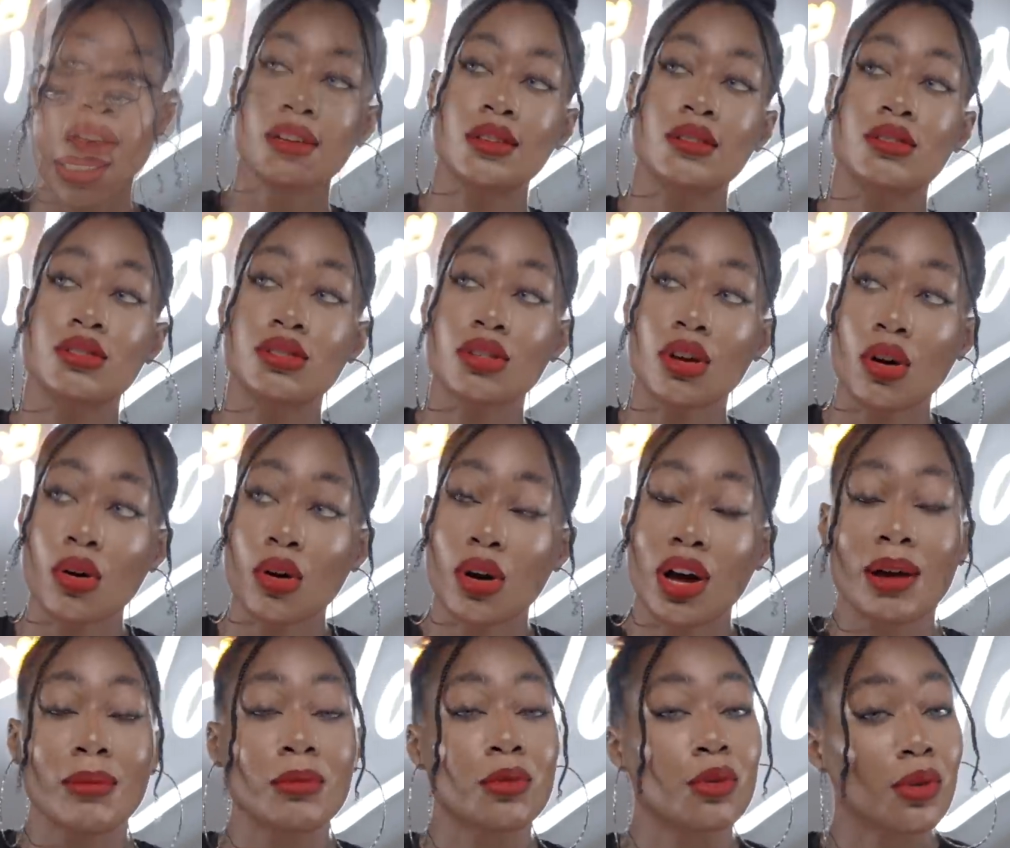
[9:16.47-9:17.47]
So
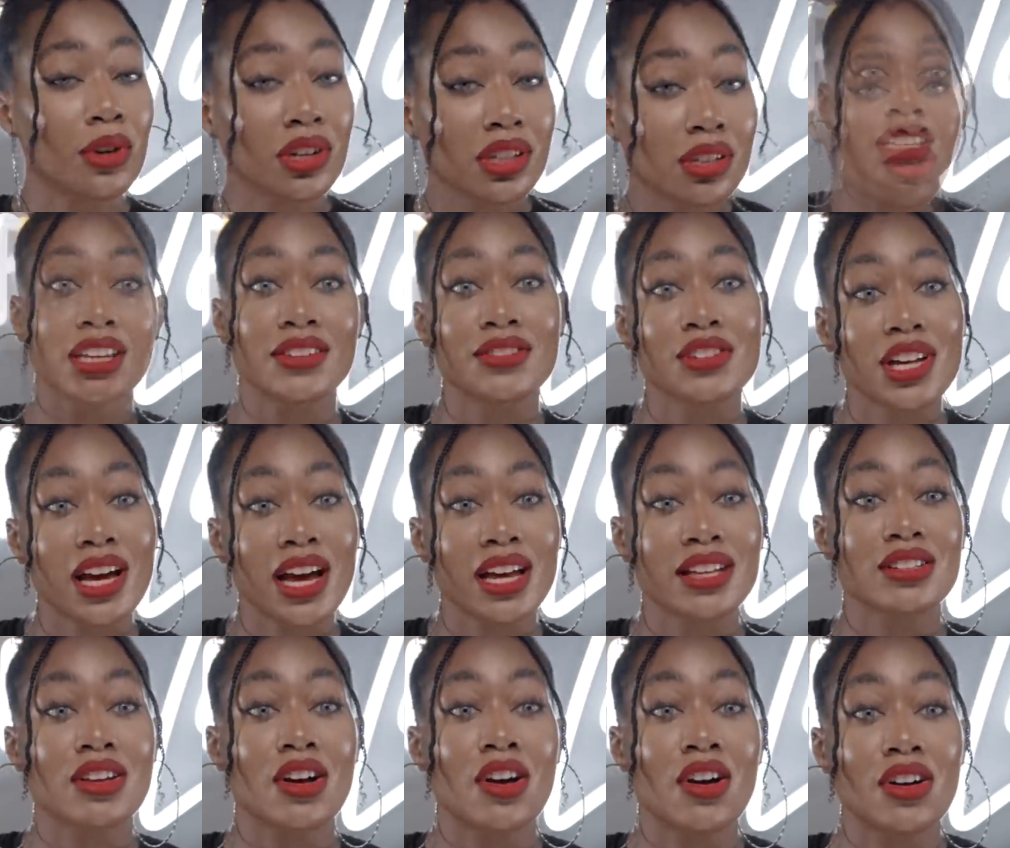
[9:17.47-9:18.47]
I'm going to give you
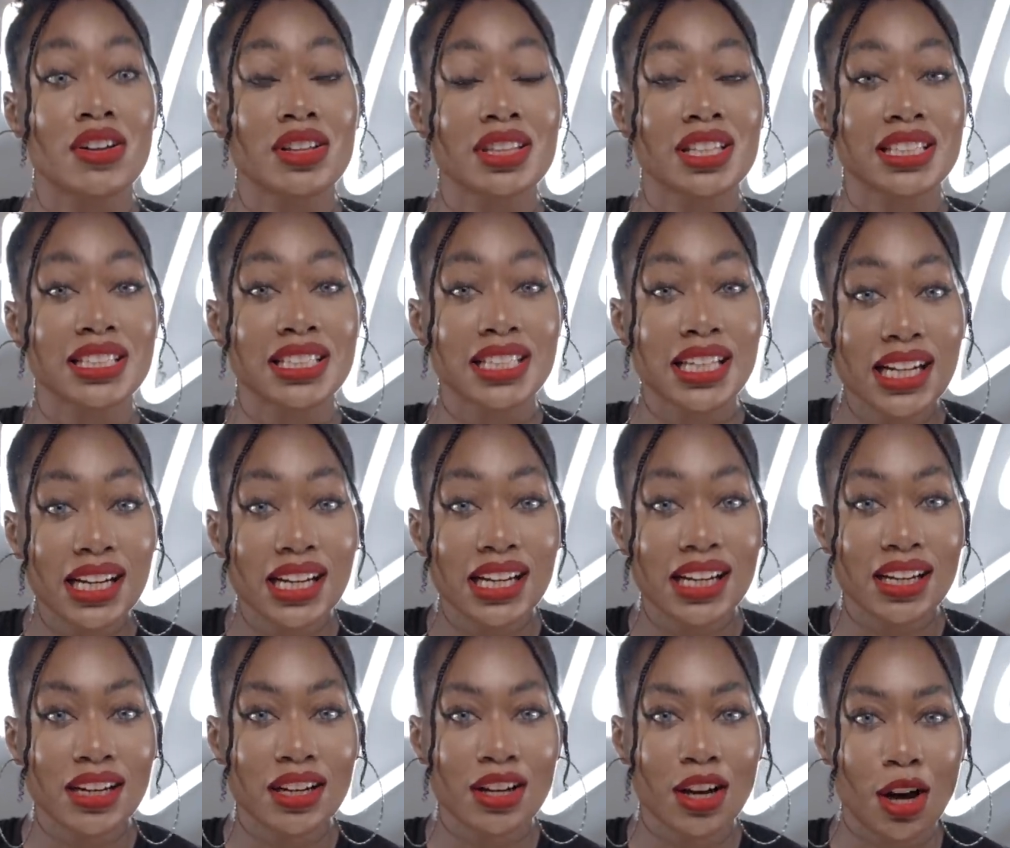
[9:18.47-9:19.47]
guys all the
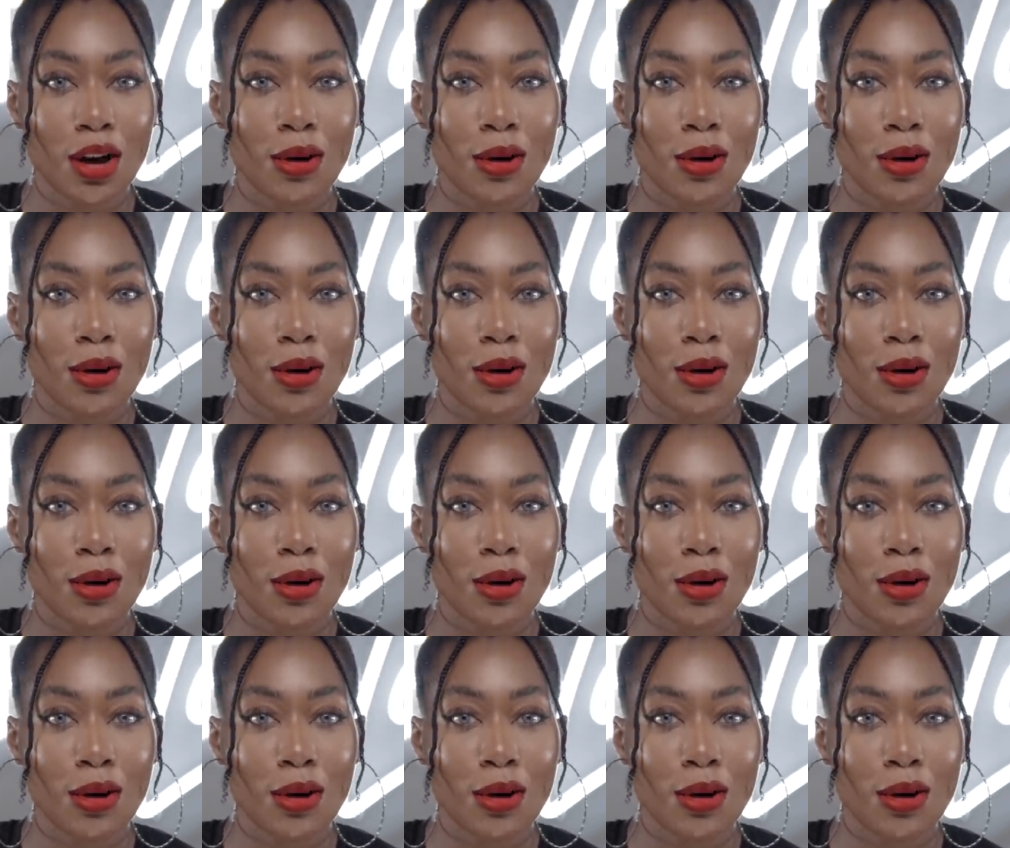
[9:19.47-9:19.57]
tea